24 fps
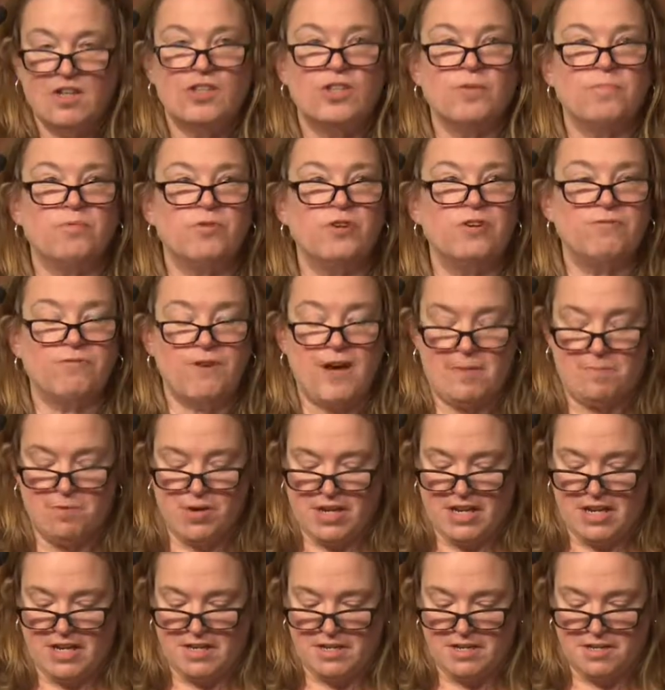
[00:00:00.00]
the
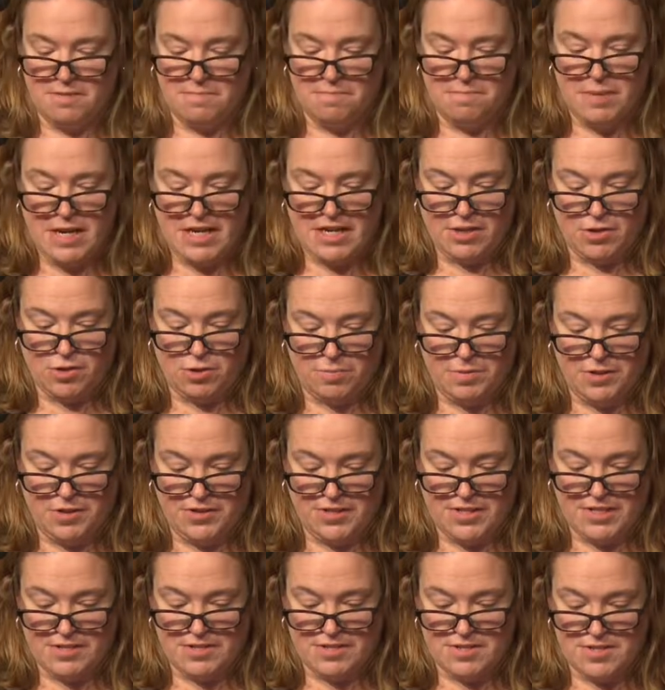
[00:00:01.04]
prefabricated medical
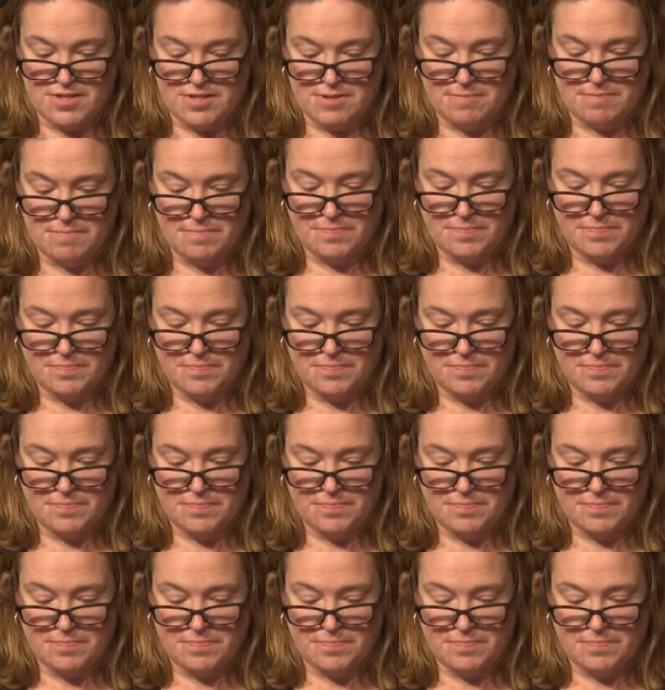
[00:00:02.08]
buildings.